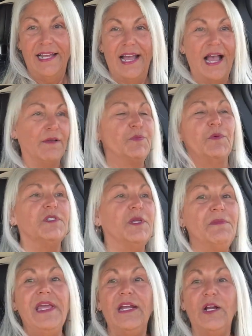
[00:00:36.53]
I'm supposed to
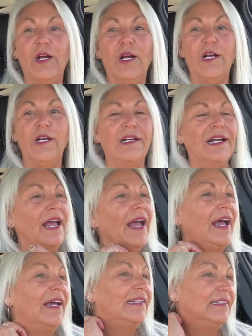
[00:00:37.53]
meet her
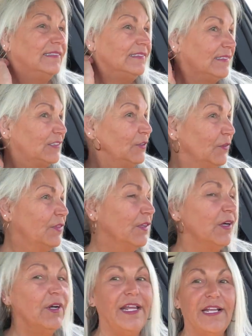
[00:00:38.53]
at
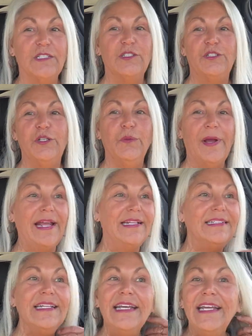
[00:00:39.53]
2:30. It's
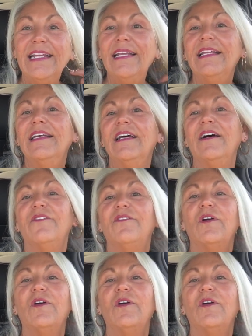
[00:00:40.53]
2:18.